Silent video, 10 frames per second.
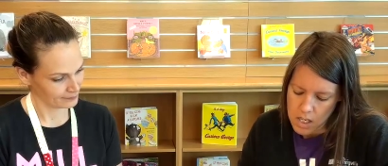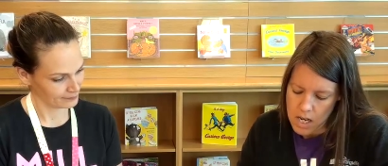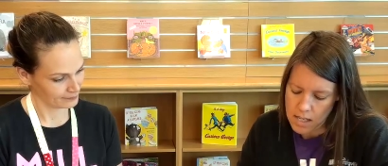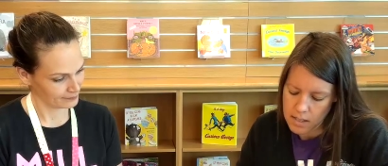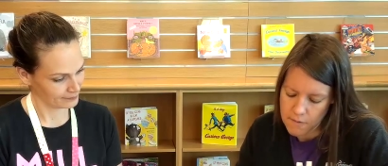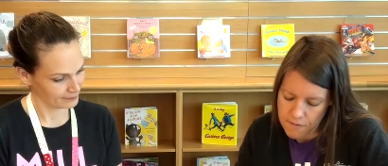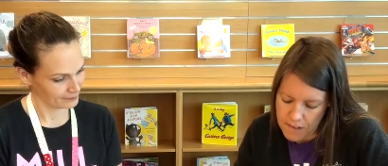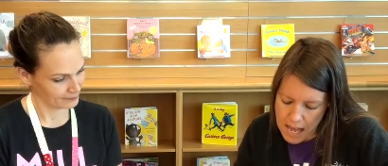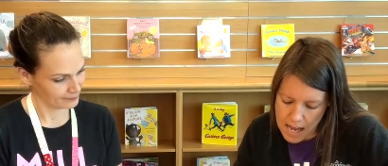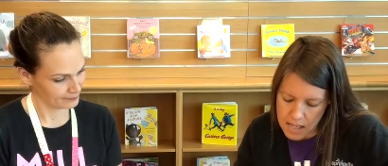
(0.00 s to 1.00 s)
Speaker 1: Nice and
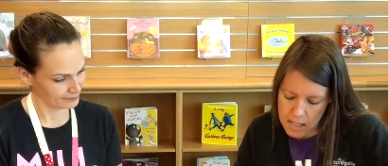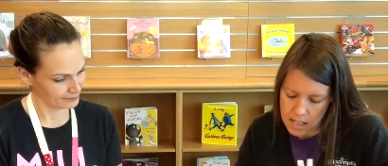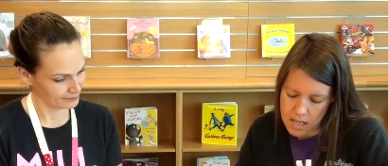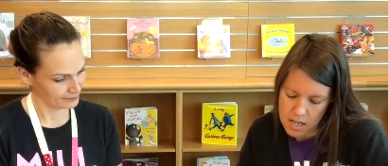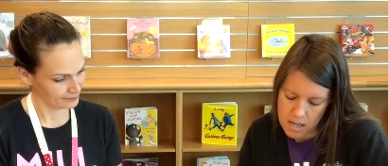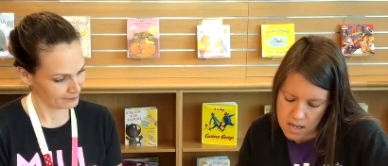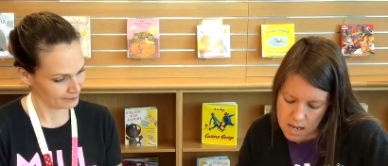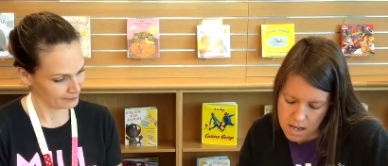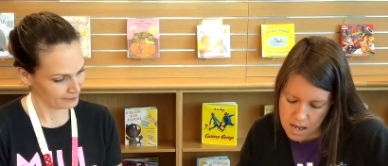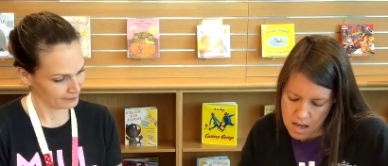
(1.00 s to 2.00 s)
flat.
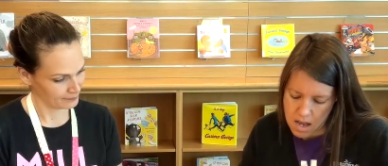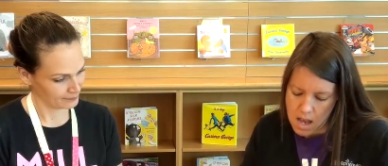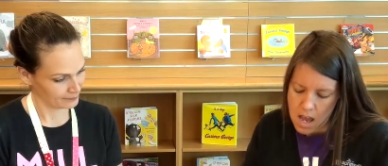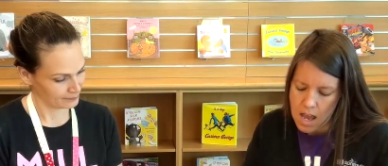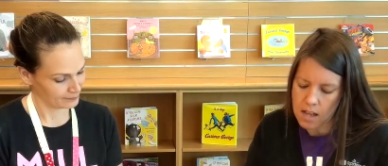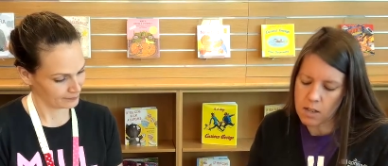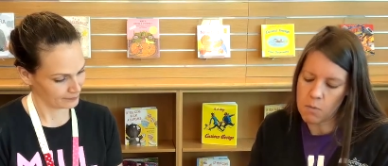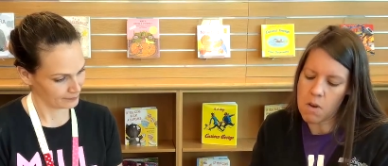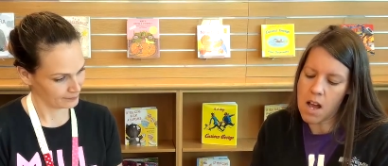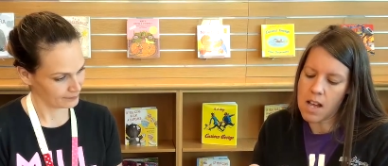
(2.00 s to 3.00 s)
And you
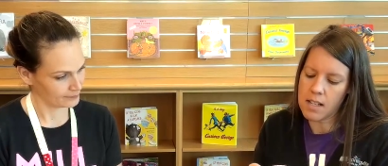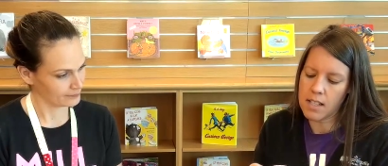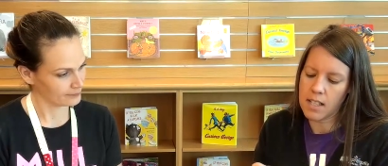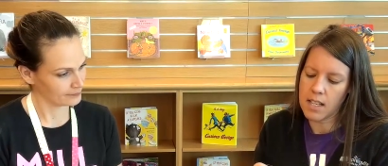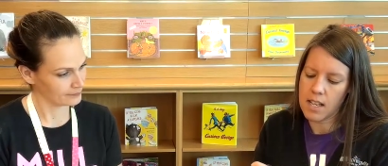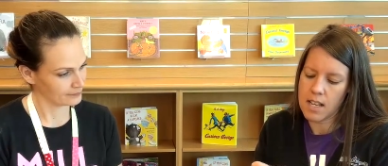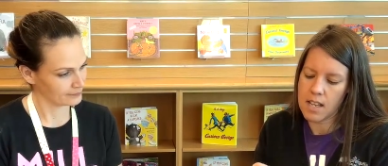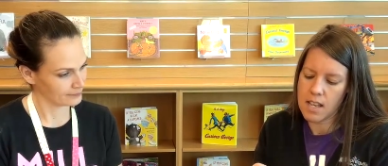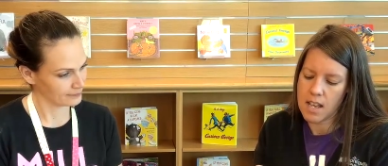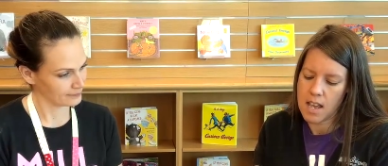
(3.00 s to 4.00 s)
want
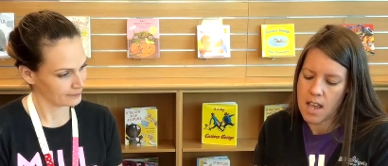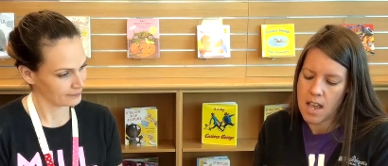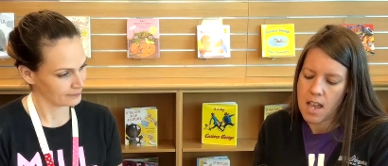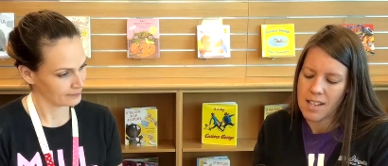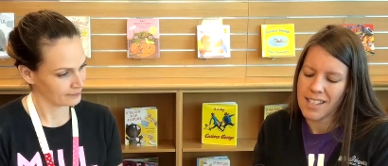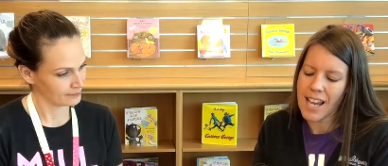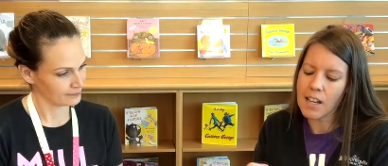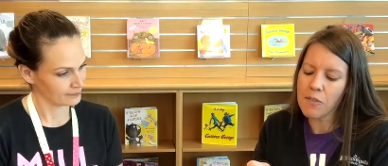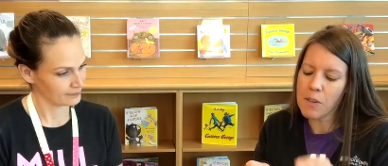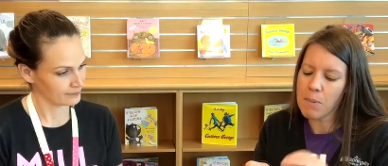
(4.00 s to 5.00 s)
to
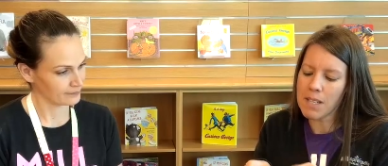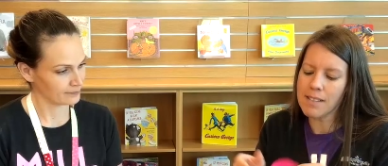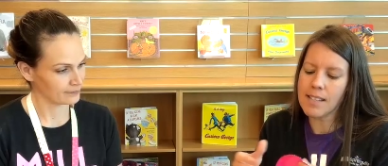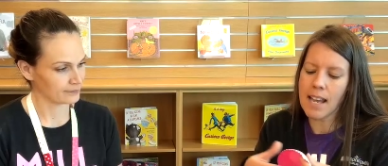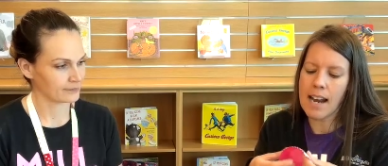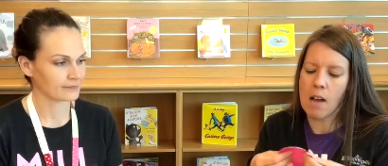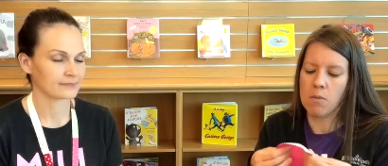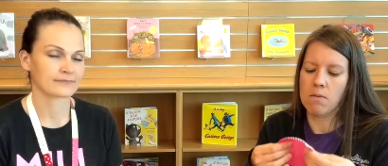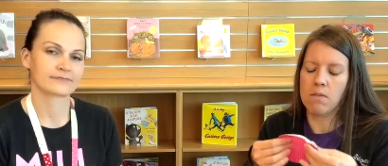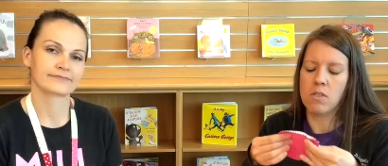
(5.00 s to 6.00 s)
kind of flip it inside
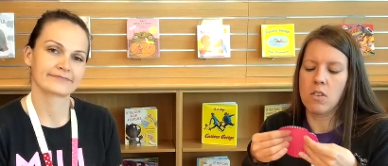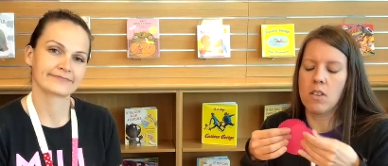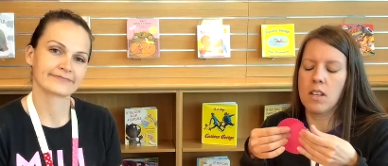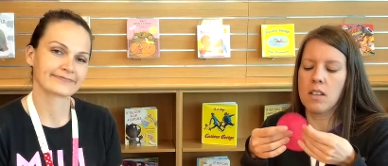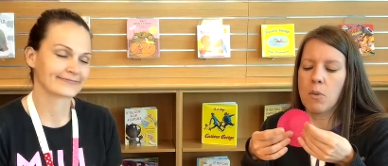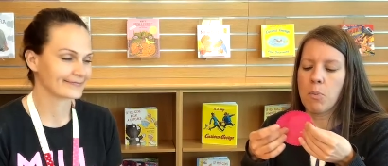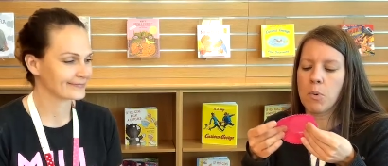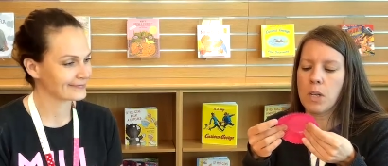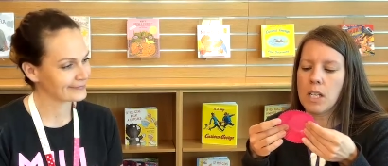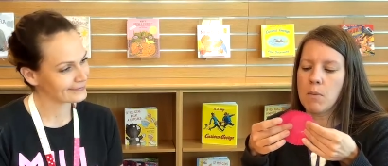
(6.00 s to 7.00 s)
out so that the
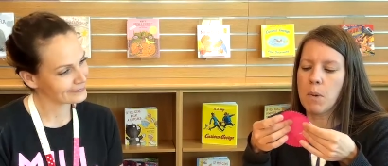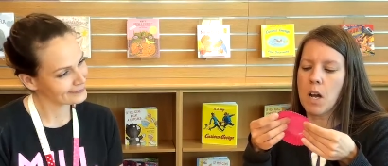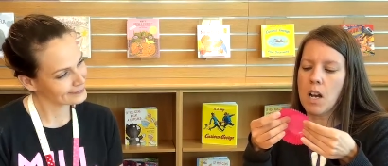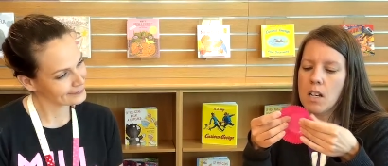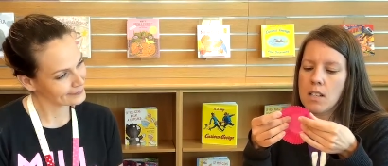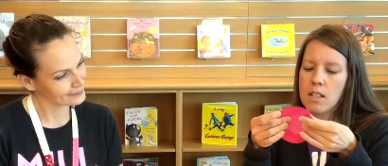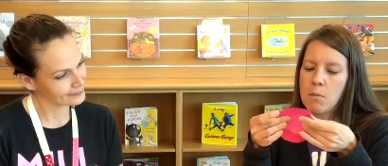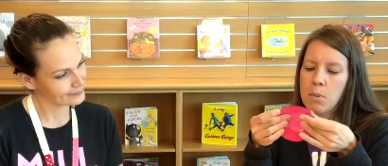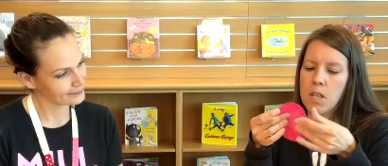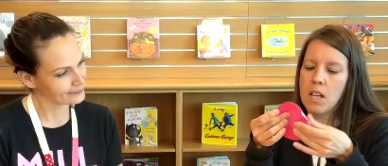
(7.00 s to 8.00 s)
pretty part,
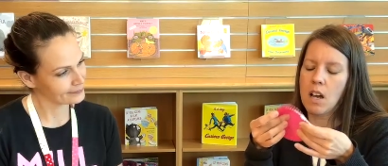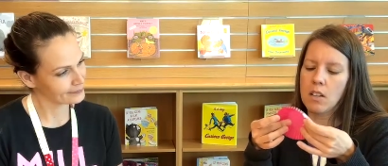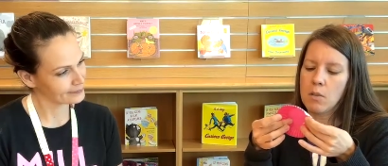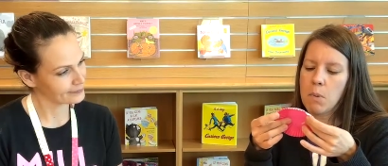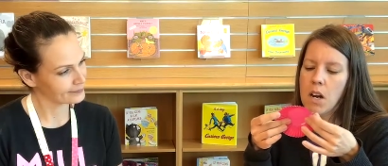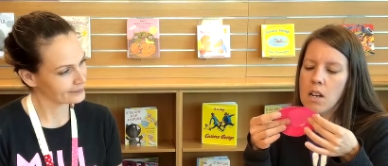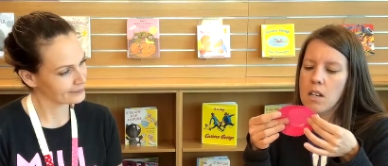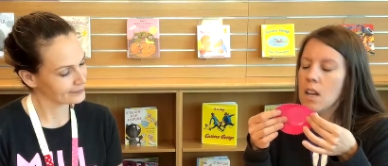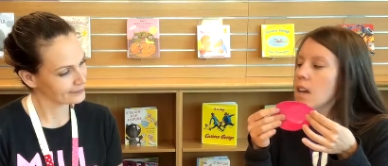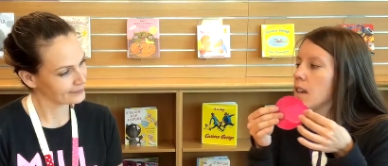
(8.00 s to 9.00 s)
the pretty colored part,
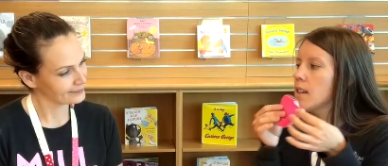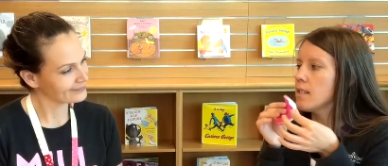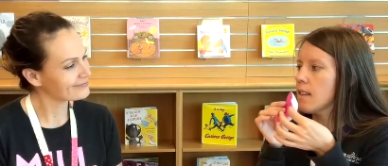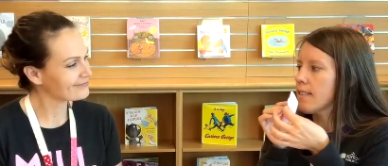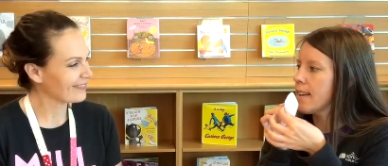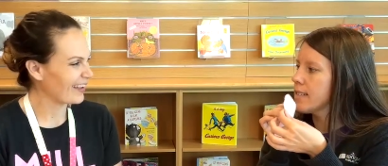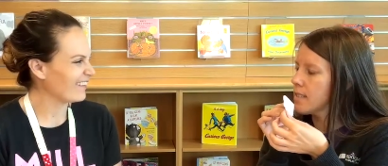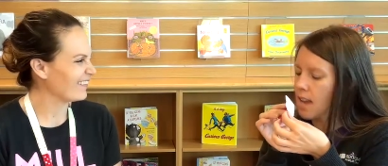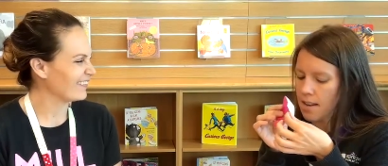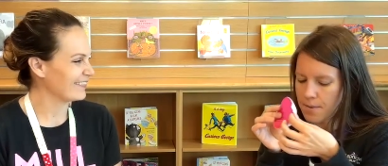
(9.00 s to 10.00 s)
is on the
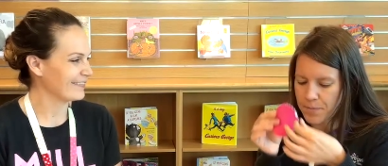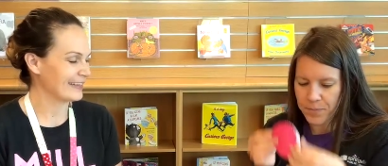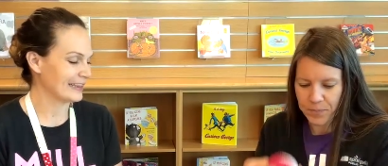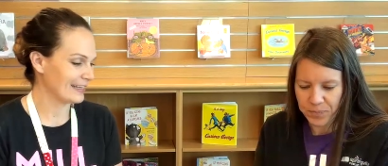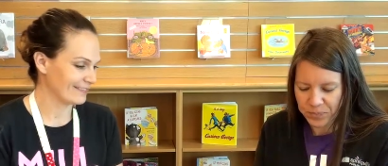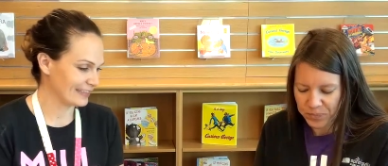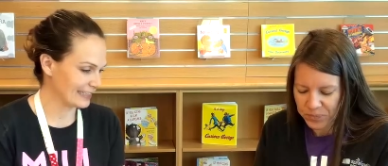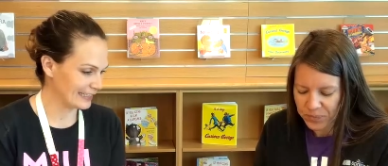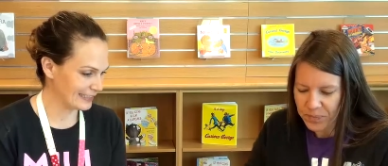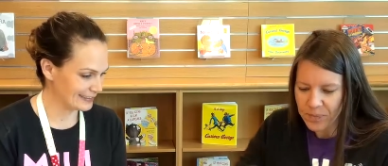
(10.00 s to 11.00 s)
inside. Oh, I love
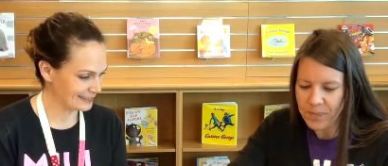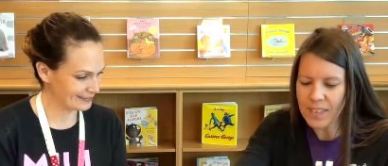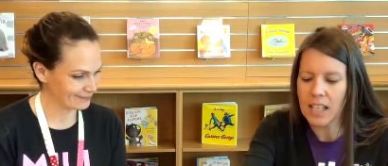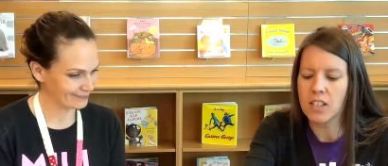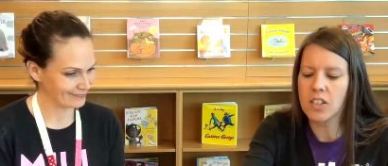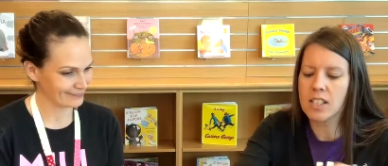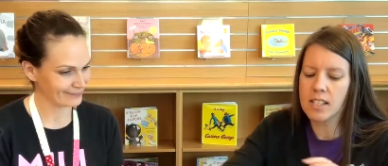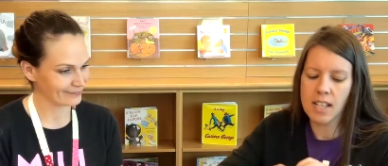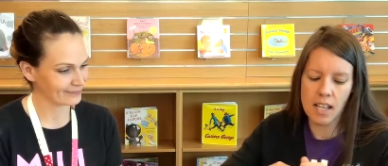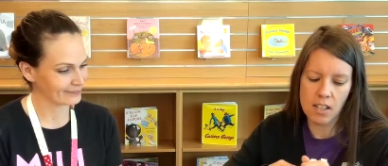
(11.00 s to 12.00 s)
it. You're
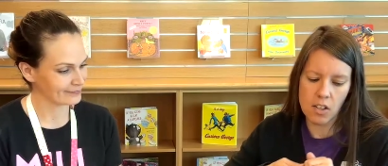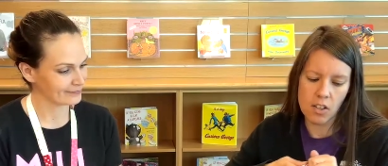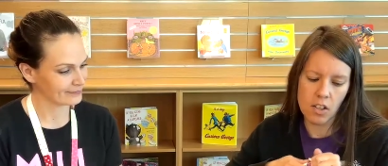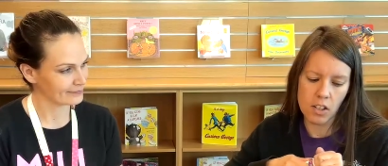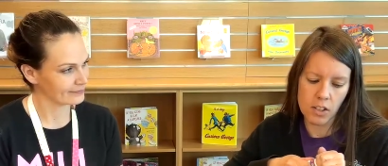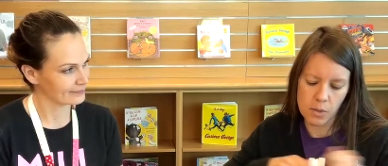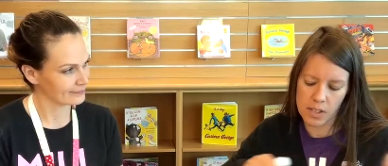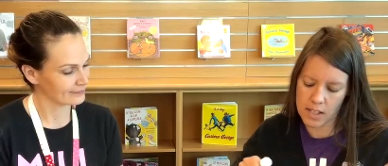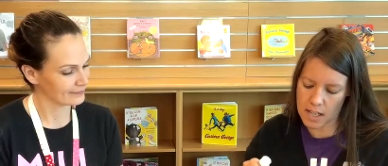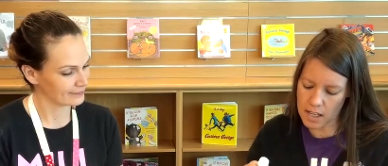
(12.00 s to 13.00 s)
gonna take your glue
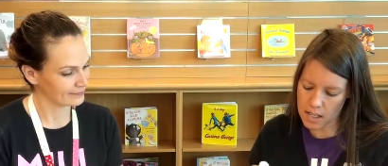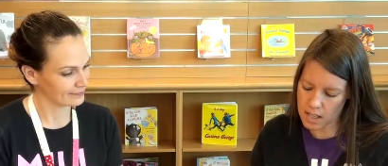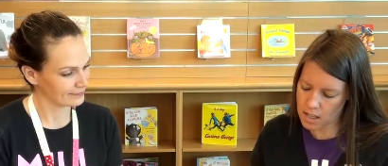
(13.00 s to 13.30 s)
stick,